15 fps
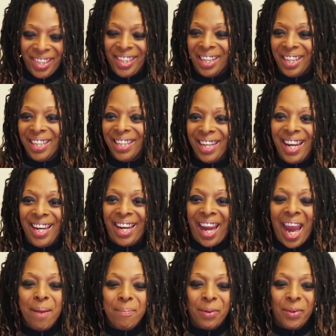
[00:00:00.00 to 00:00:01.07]
get a
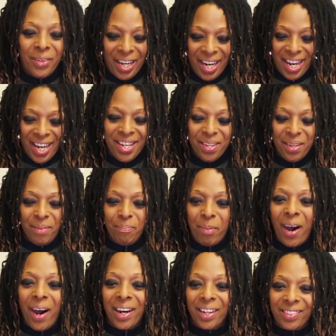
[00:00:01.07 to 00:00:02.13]
cable in the
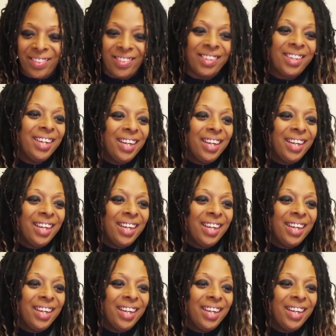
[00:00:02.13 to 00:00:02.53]
box.